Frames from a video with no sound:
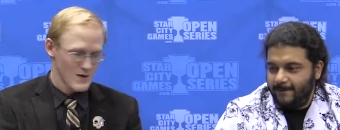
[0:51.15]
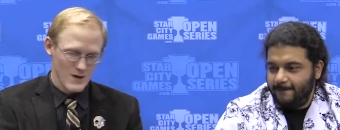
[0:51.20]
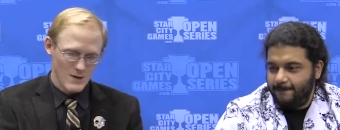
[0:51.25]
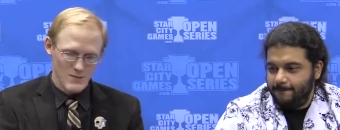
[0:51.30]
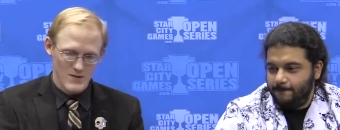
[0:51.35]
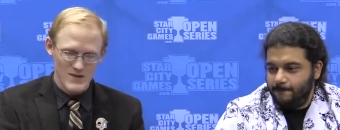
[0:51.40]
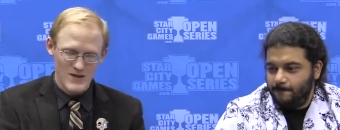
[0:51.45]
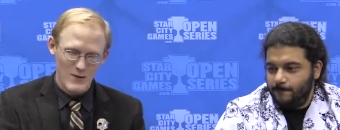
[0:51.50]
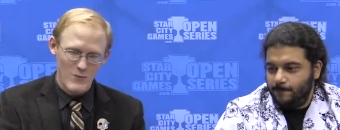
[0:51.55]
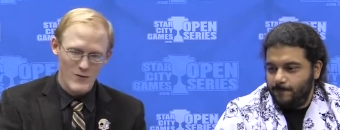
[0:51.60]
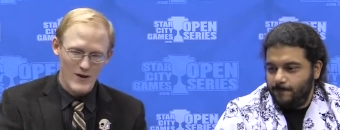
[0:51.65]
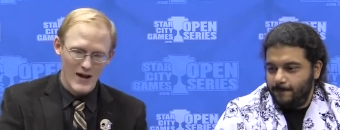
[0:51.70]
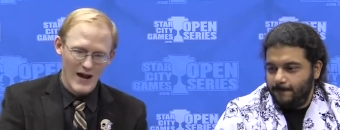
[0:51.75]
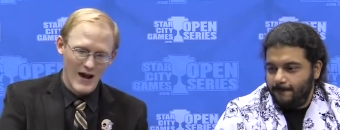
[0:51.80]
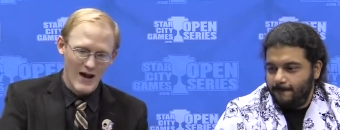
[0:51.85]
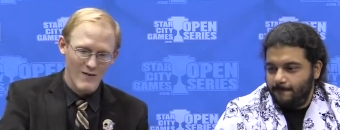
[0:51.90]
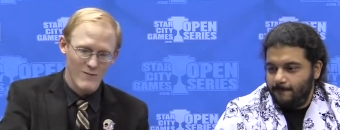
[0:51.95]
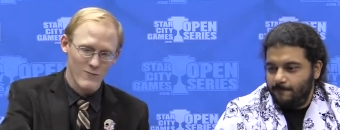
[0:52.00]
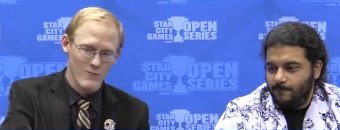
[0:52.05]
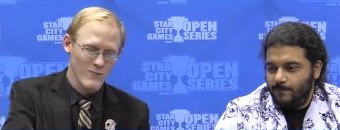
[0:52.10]
Speaker 1: But then we
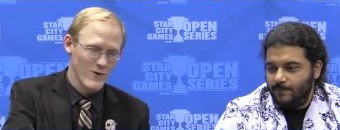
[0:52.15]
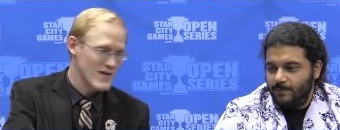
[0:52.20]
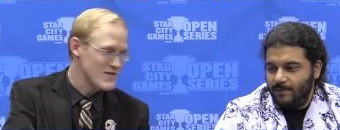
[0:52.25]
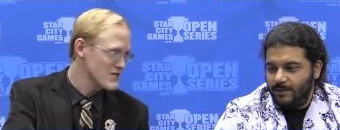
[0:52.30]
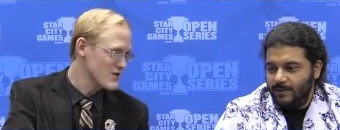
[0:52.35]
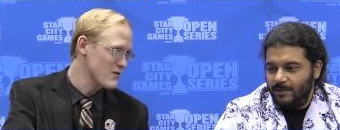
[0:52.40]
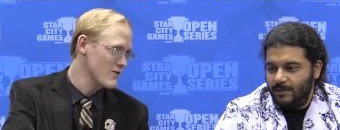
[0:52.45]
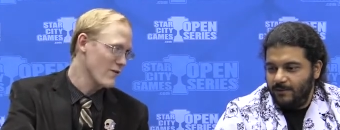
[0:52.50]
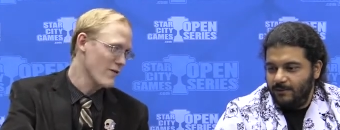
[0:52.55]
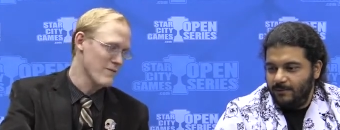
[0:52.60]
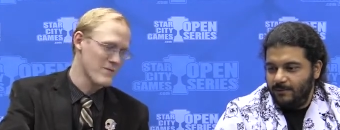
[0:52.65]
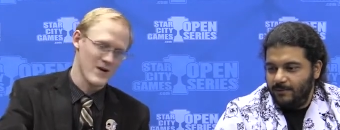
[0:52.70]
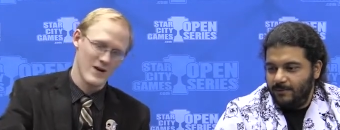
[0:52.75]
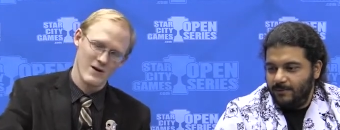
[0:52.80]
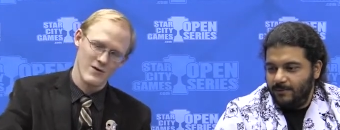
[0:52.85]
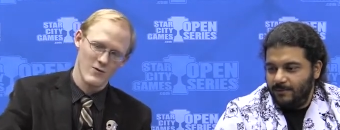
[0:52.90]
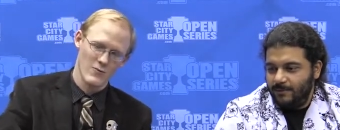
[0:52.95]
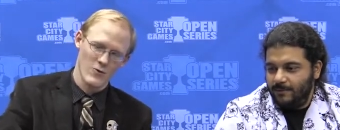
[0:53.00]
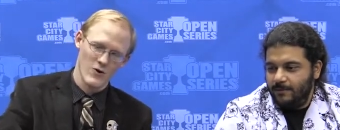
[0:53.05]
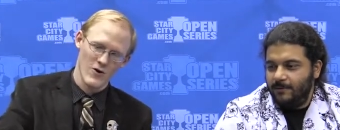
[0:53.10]
have Rescue from the
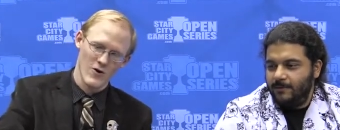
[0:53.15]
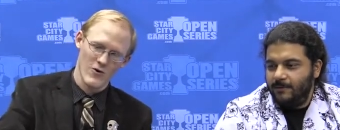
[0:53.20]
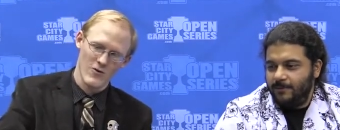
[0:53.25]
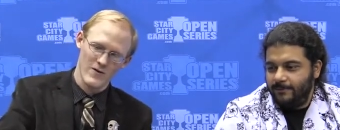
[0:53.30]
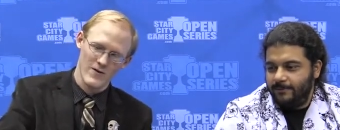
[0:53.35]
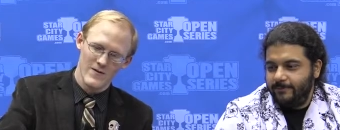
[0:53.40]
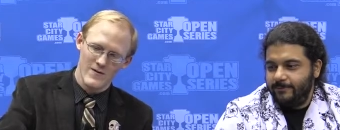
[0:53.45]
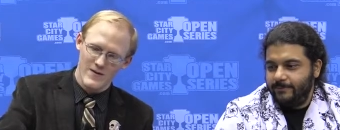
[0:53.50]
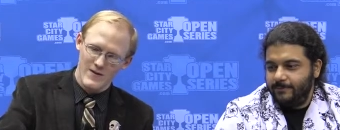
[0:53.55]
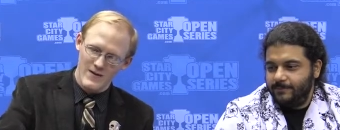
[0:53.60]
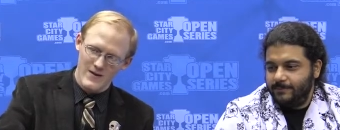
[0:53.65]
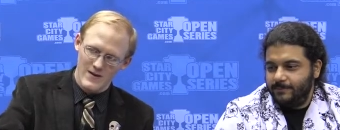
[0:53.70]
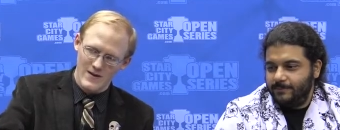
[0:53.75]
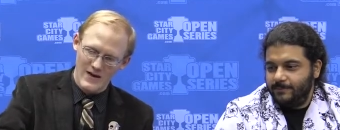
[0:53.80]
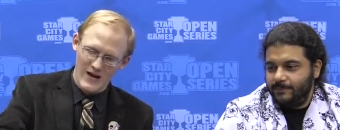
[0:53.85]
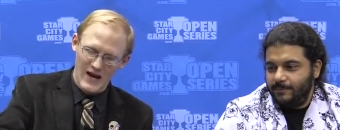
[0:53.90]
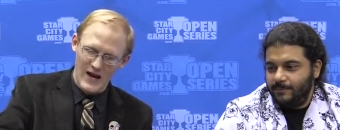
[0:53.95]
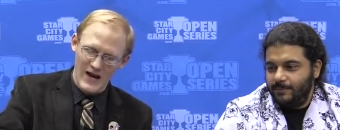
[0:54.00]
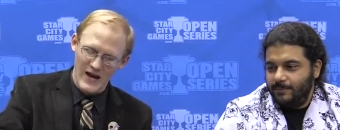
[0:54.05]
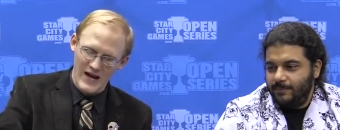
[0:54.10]
Underworld
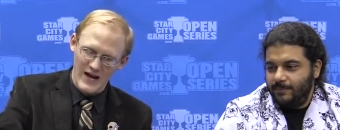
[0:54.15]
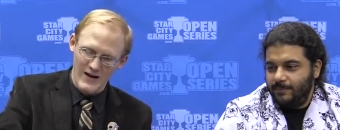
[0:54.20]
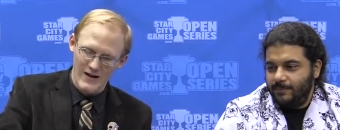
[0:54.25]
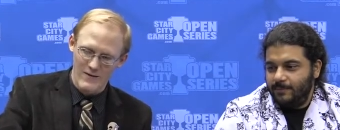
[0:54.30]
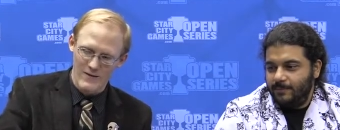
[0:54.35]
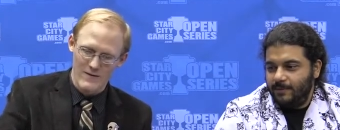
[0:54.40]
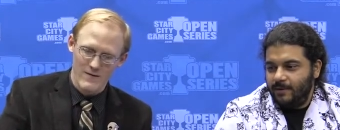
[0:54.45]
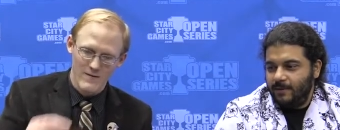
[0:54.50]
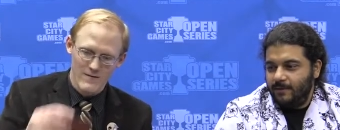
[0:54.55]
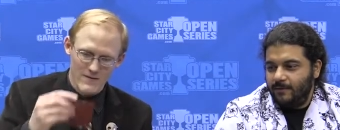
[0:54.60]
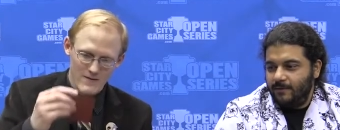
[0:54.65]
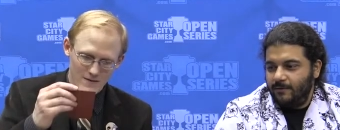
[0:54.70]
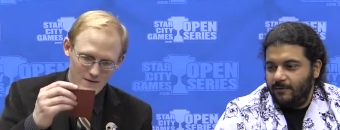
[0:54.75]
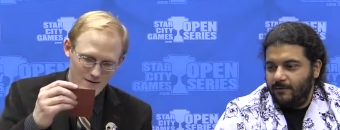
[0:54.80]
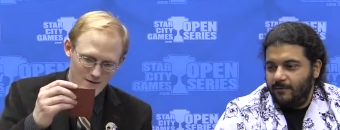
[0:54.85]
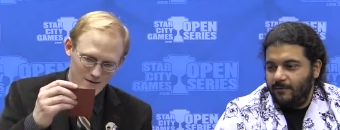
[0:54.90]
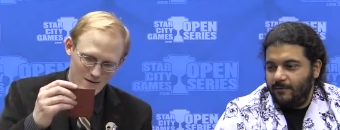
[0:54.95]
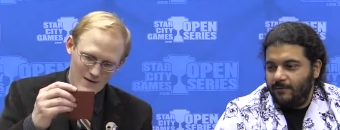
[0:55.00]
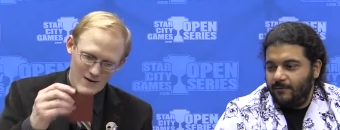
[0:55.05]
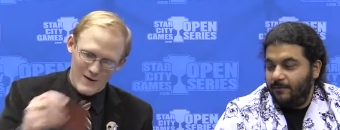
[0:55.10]
and
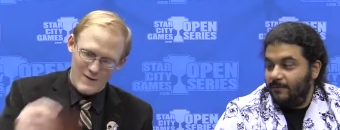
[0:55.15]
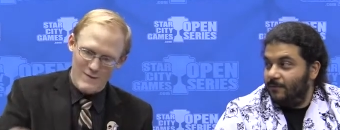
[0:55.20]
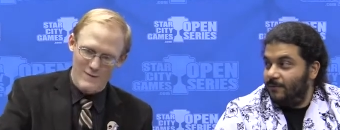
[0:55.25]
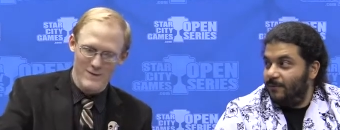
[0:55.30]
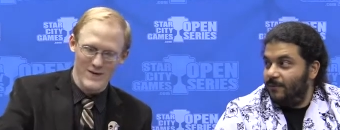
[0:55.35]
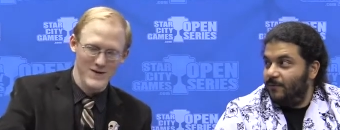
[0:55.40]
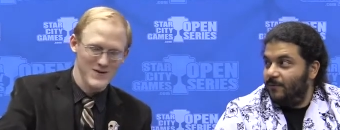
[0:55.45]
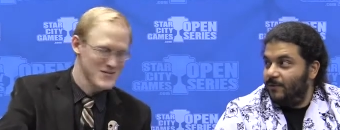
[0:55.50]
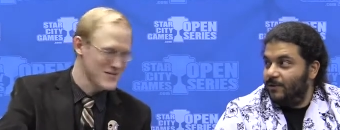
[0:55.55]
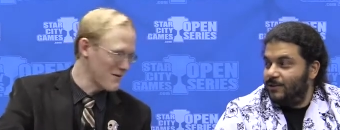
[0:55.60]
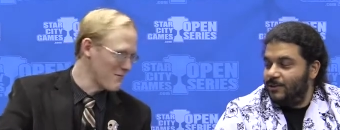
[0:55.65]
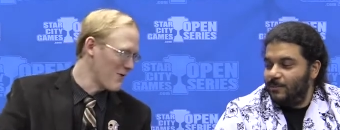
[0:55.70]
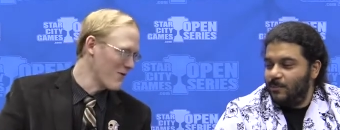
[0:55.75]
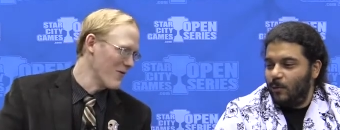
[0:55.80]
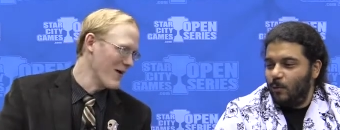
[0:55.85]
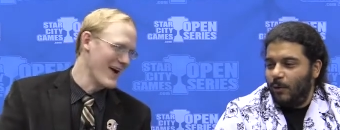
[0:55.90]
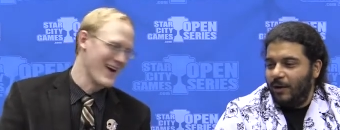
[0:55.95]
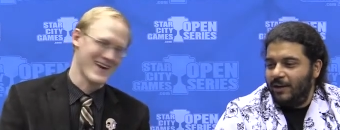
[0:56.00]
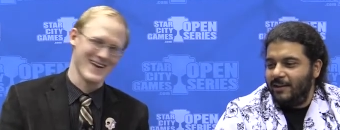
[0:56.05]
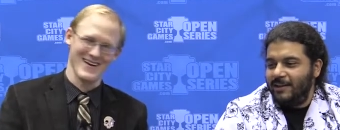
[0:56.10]
Fearsome
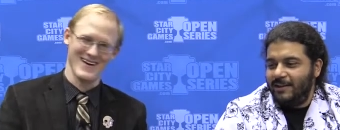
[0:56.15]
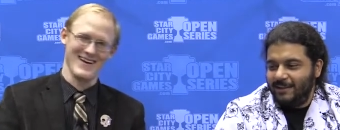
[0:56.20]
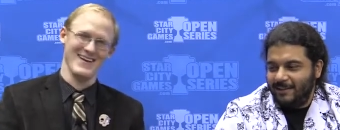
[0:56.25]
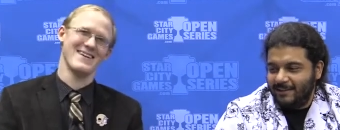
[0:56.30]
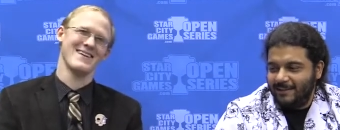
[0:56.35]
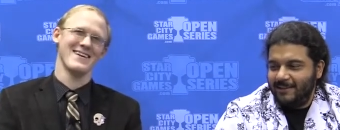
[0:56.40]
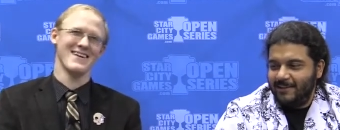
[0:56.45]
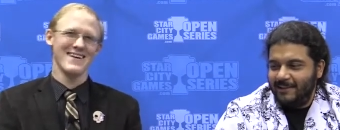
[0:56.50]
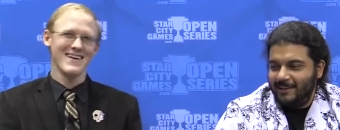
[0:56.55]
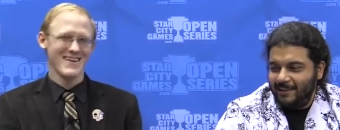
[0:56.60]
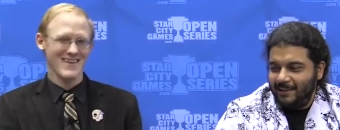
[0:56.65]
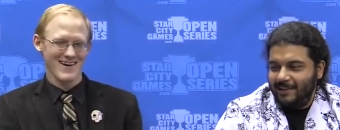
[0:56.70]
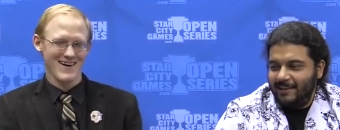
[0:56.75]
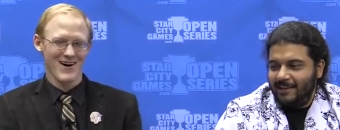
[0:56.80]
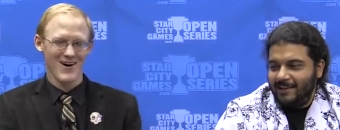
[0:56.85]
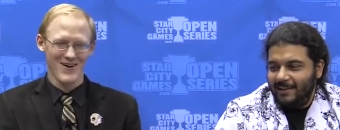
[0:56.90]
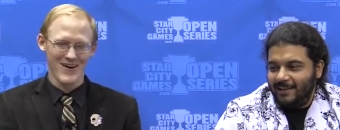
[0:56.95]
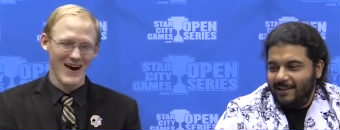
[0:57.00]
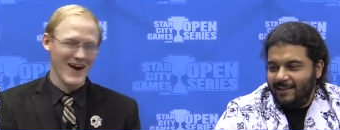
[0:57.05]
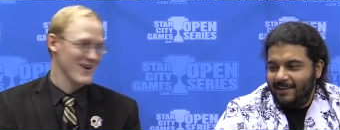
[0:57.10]
Awakening.
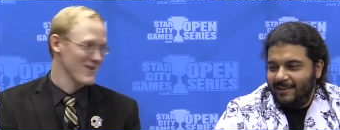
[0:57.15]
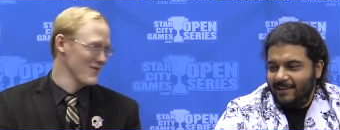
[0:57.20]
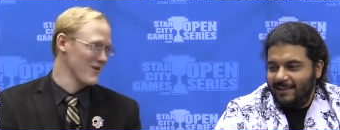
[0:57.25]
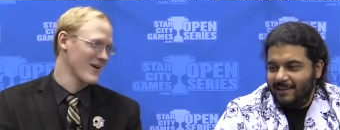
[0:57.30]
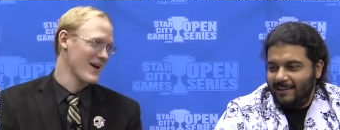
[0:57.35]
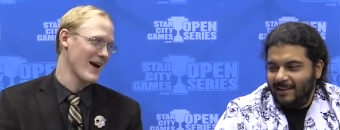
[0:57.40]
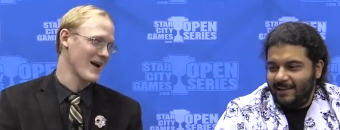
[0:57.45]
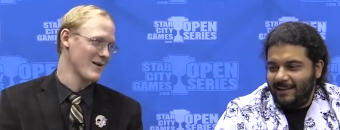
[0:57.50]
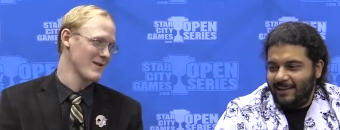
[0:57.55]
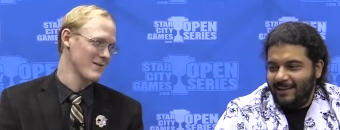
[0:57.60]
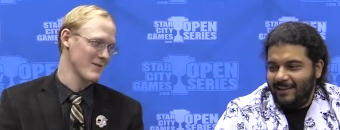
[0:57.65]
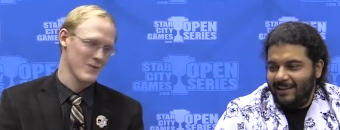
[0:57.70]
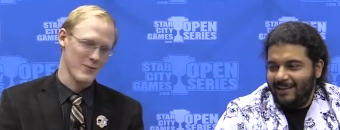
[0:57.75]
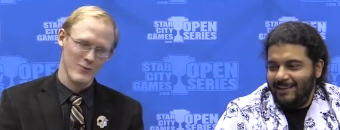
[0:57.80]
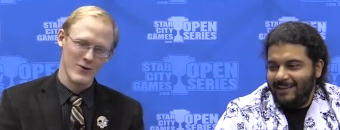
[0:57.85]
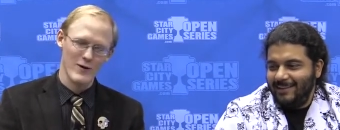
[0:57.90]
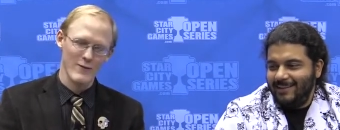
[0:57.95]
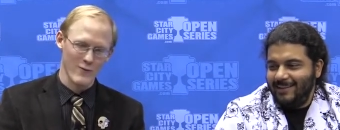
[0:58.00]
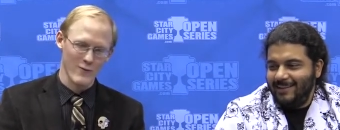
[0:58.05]
Card I had to look at three or